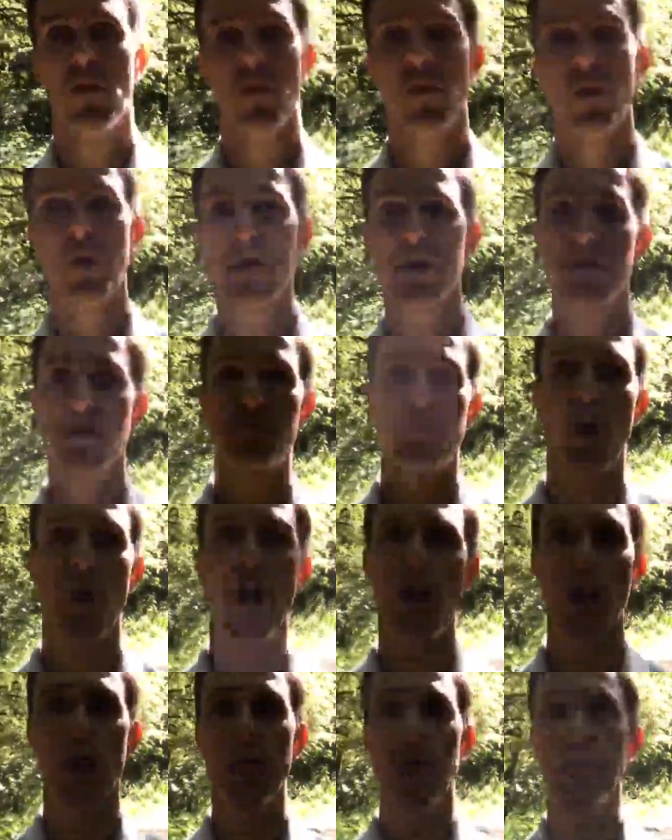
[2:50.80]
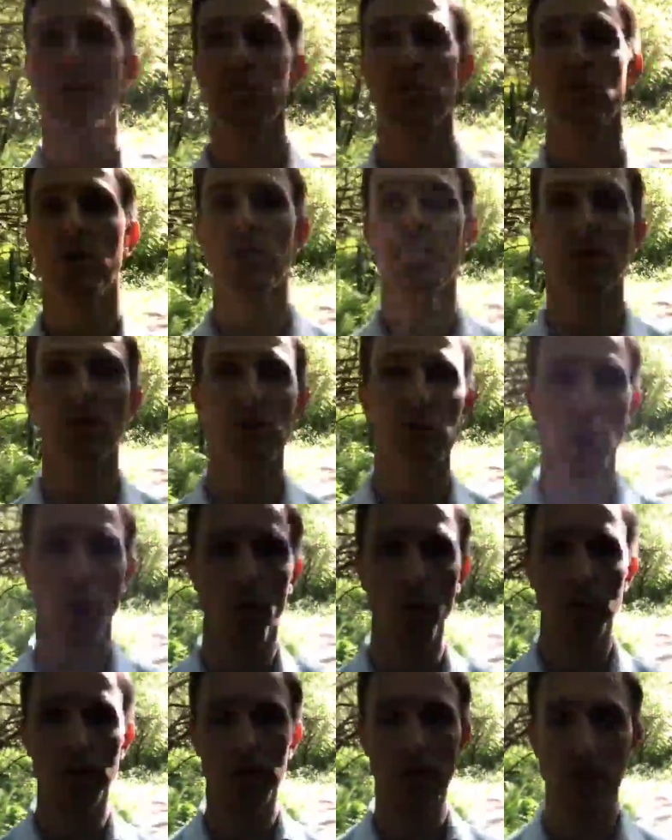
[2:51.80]
with his parliamentary
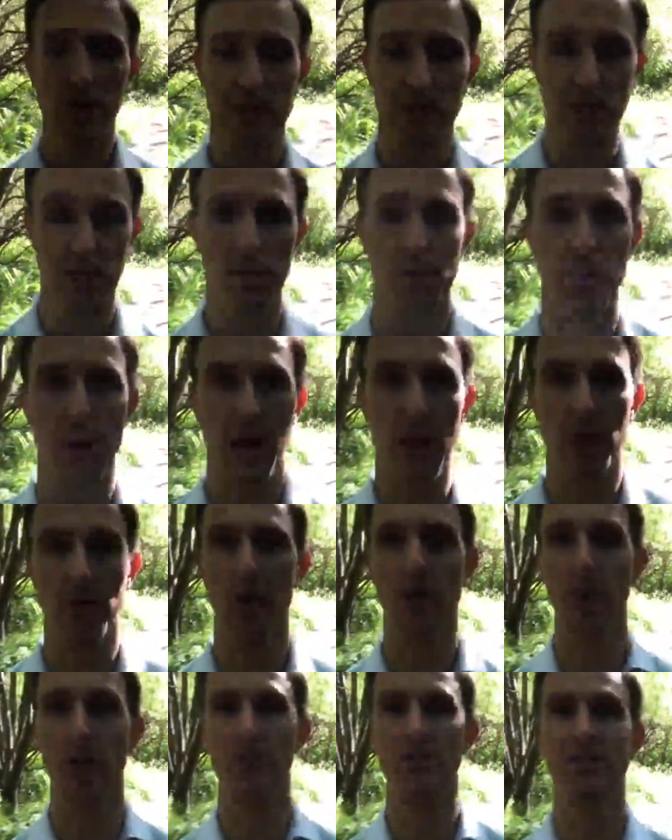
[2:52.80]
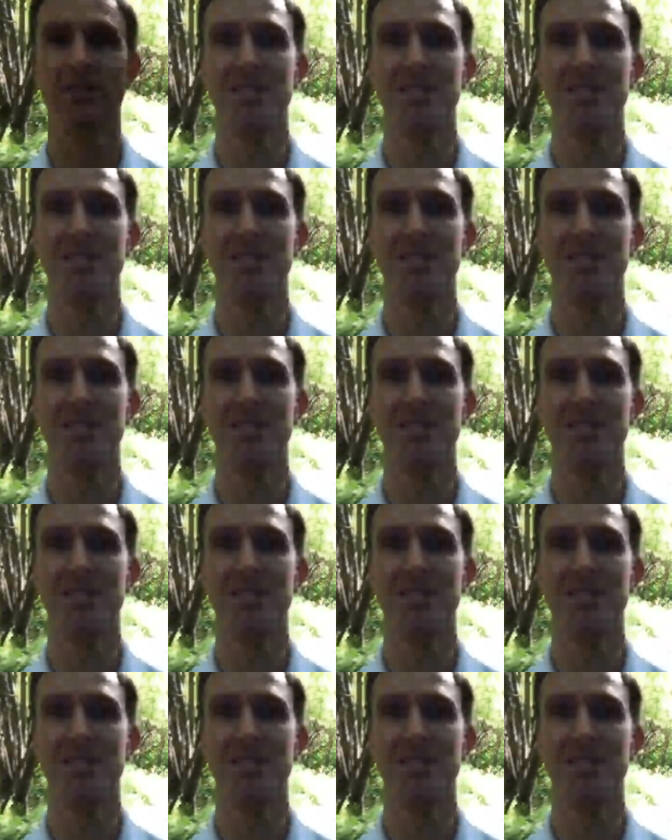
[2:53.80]
majority disappearing, as